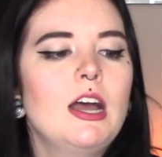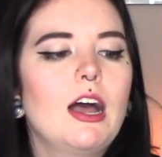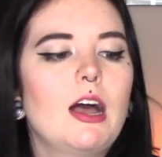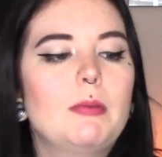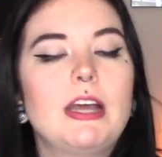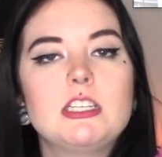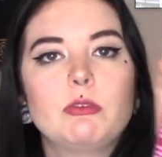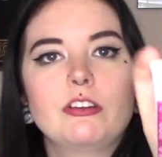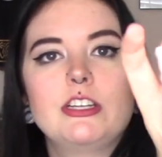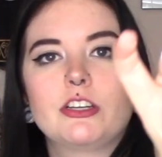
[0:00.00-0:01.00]
Uh, but I did
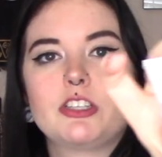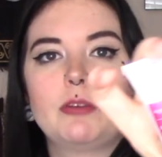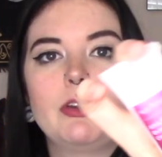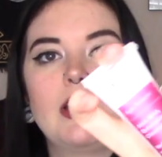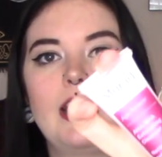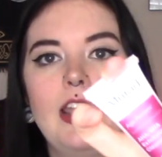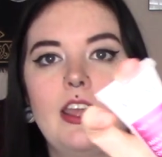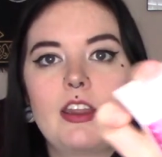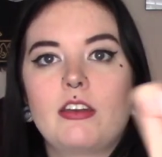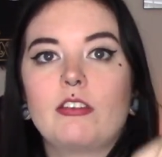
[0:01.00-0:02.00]
my research on Murad
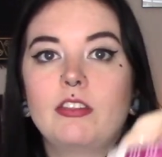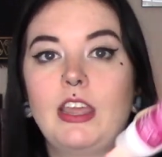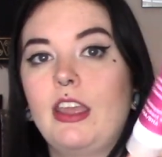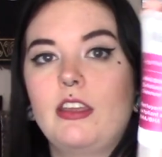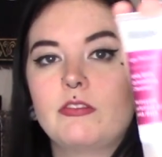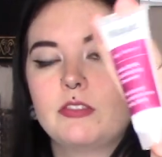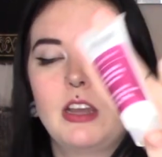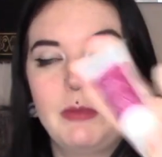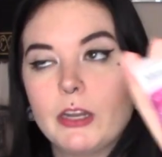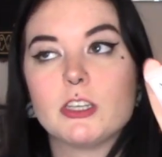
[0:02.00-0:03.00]
and they
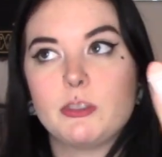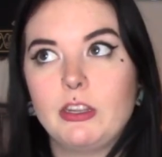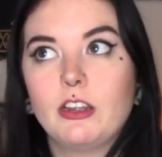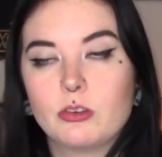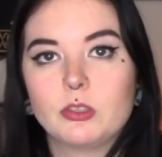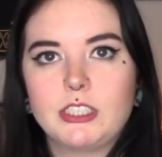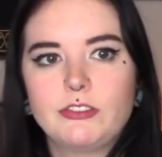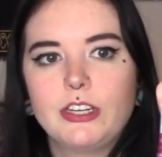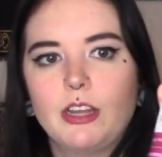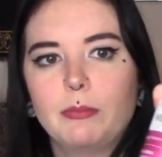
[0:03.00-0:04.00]
appeared to be a
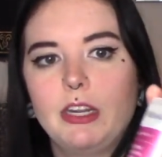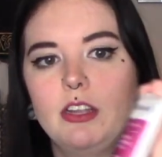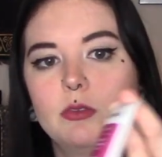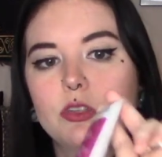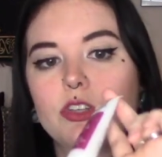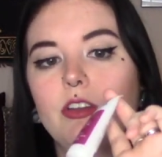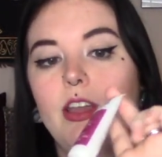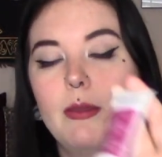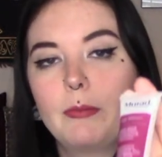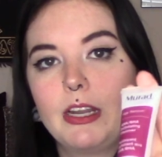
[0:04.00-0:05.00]
cruelty-free company, which
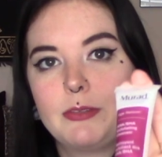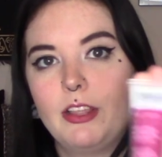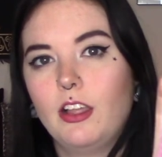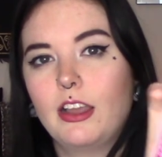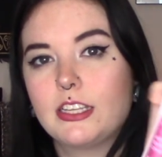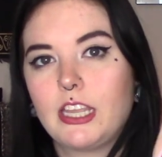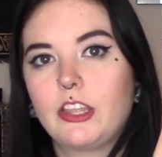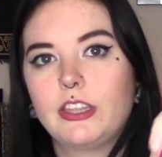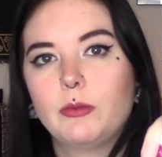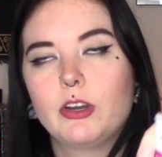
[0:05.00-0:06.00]
impressed me a lot because I
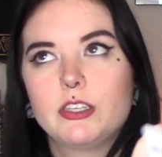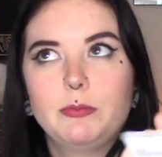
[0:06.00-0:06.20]
thought they weren't.